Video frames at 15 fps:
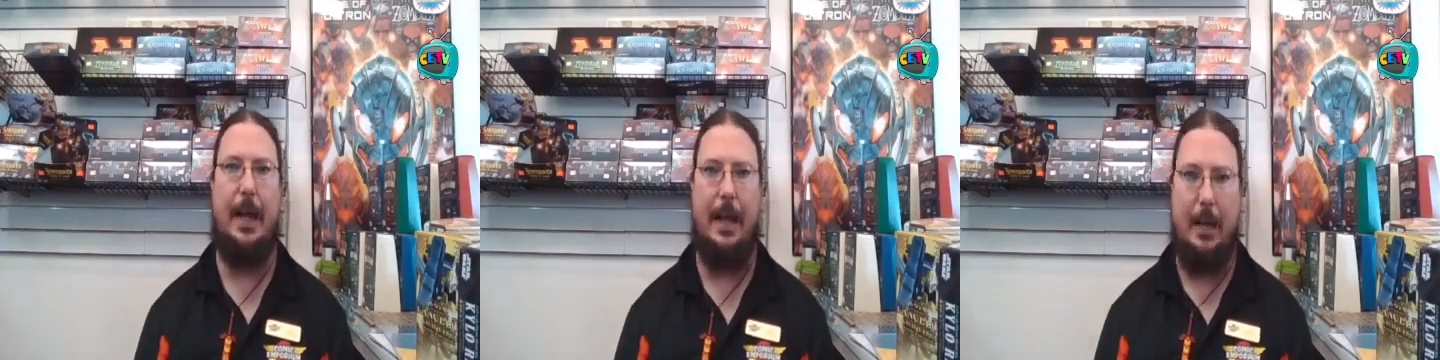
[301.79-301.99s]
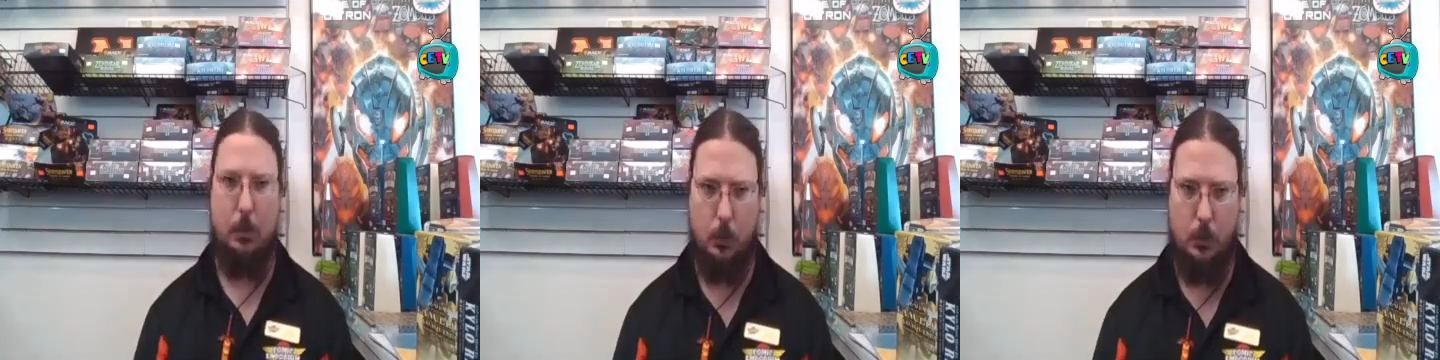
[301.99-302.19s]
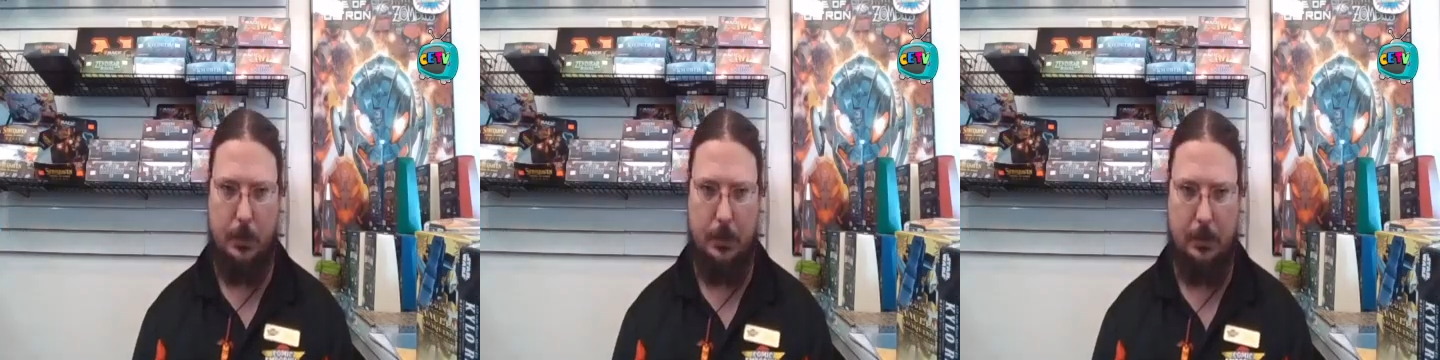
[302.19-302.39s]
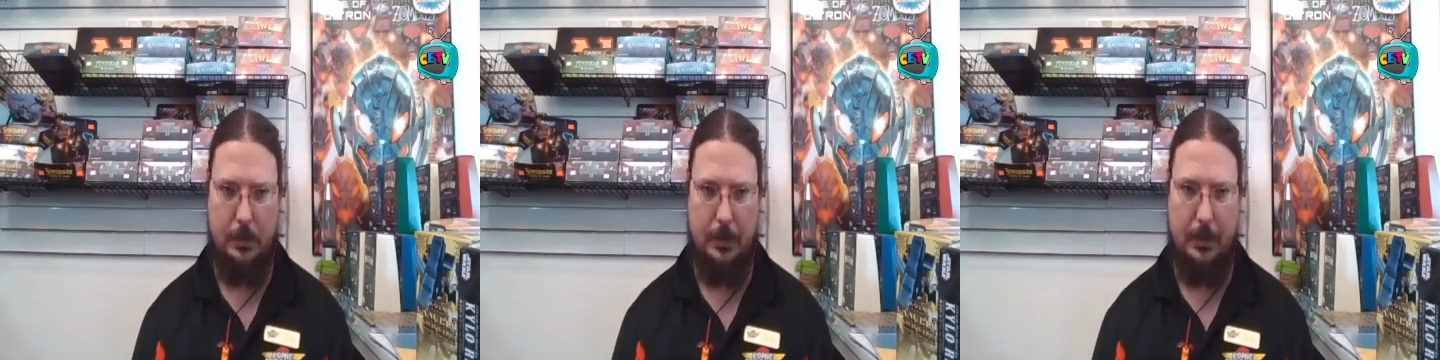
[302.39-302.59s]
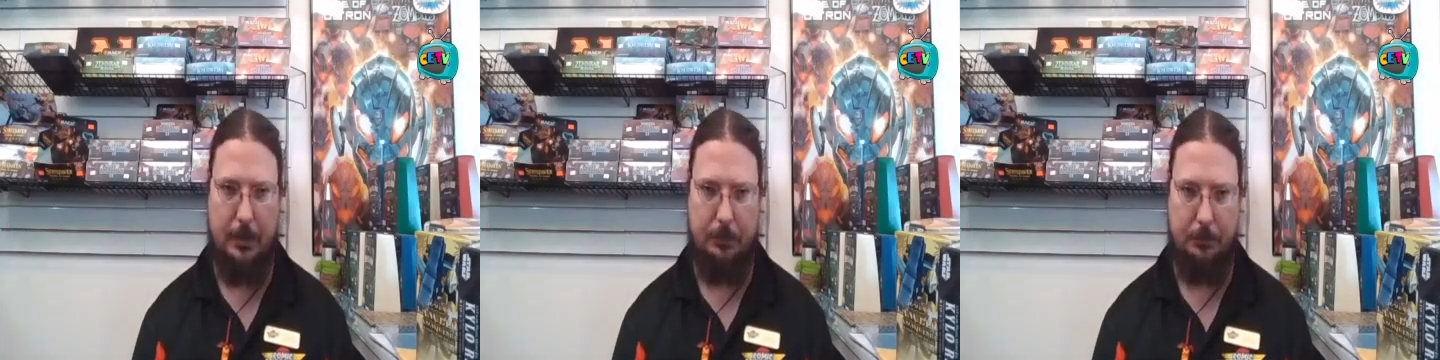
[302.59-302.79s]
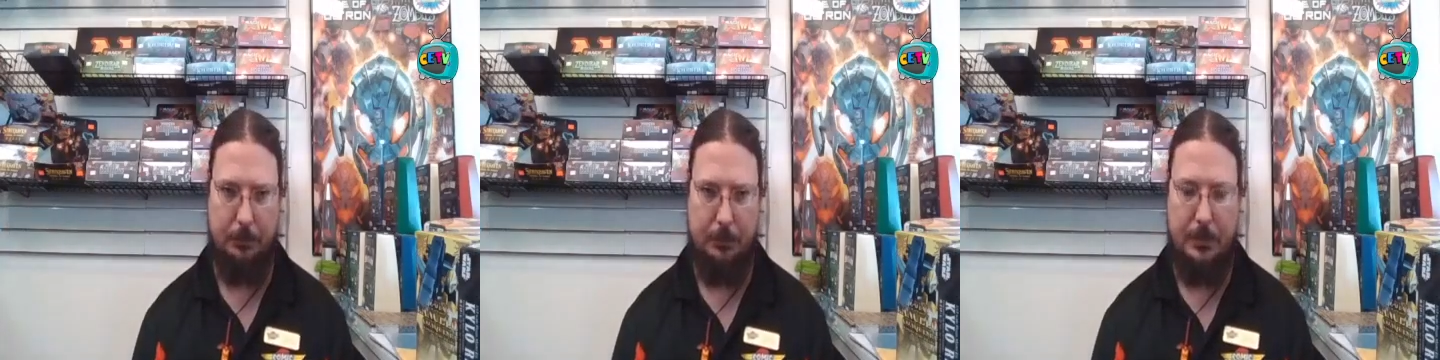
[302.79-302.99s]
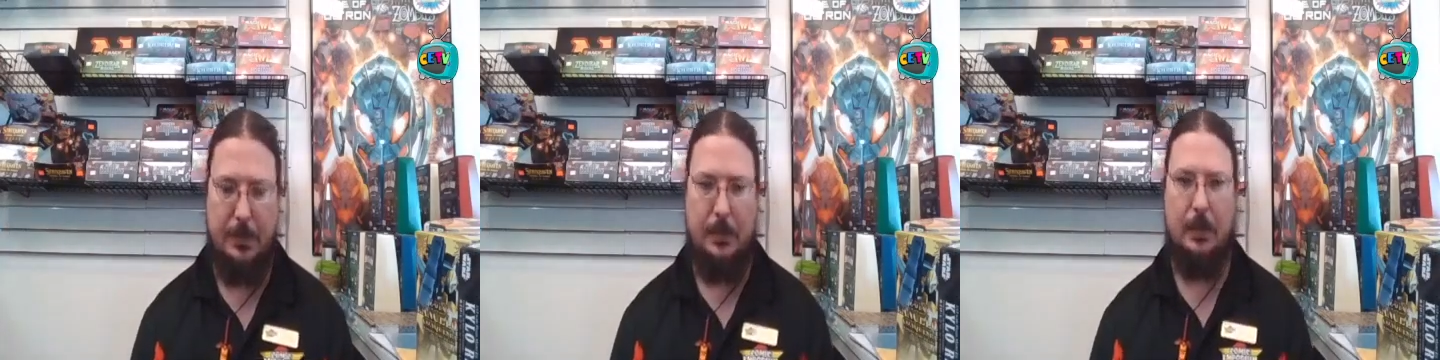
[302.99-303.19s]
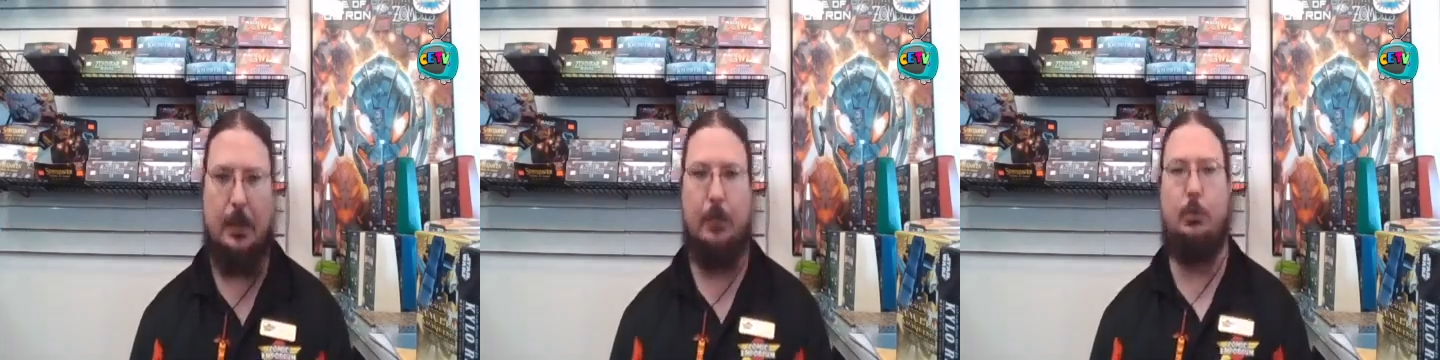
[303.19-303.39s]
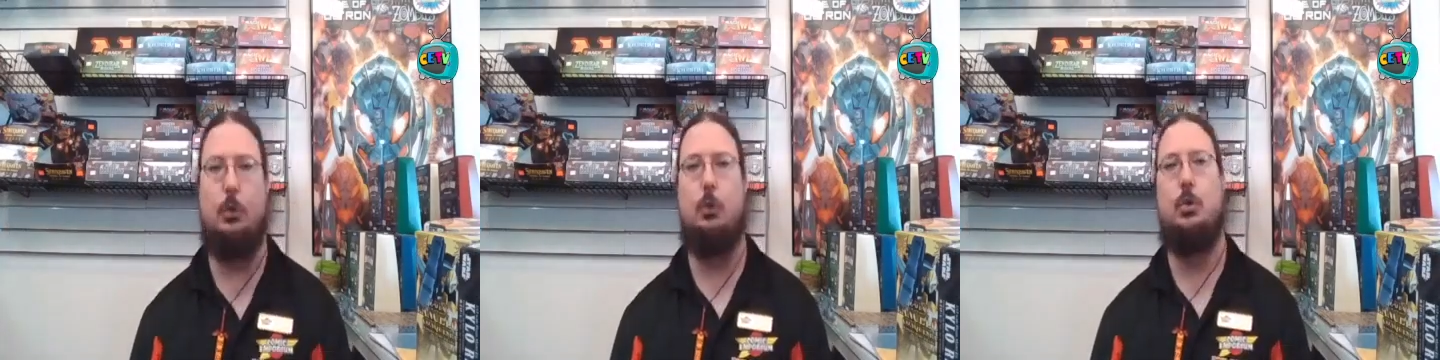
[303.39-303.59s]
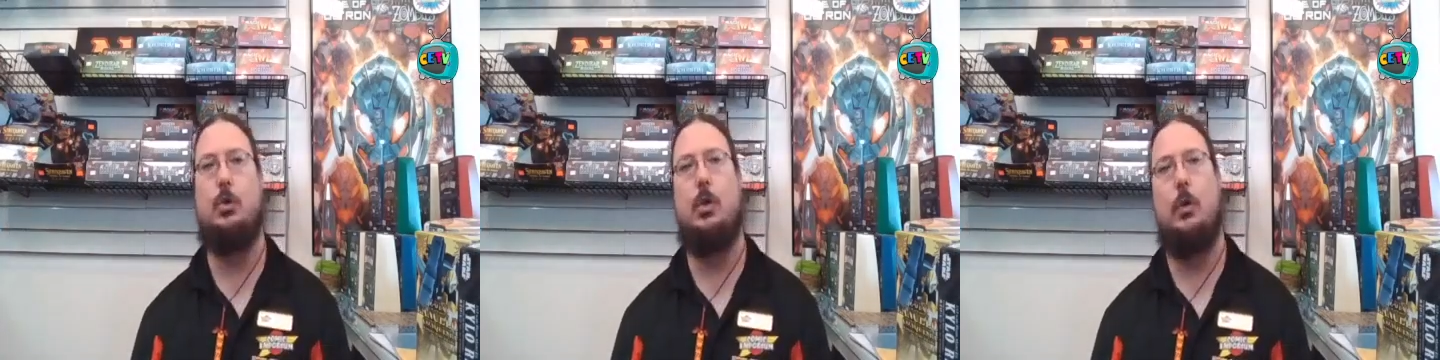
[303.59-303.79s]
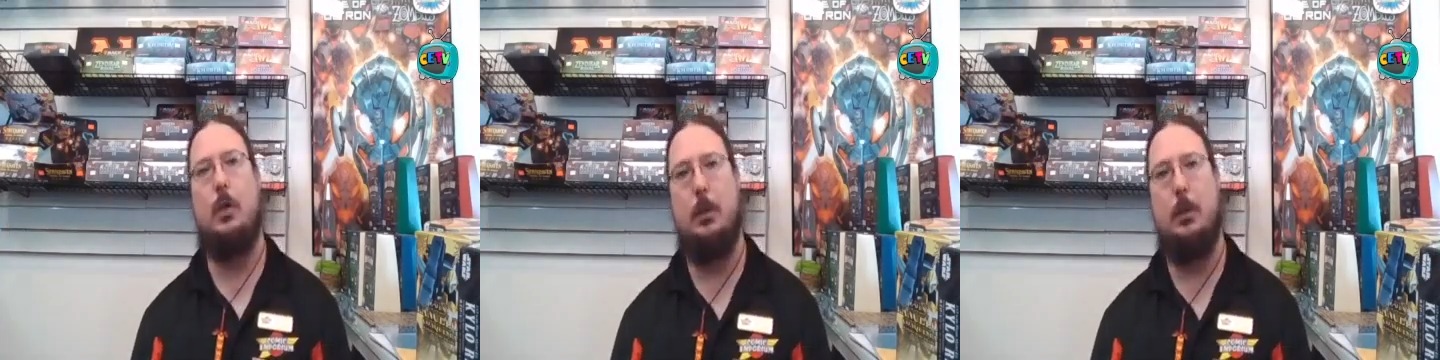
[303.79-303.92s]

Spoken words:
at 1 o'clock. If you show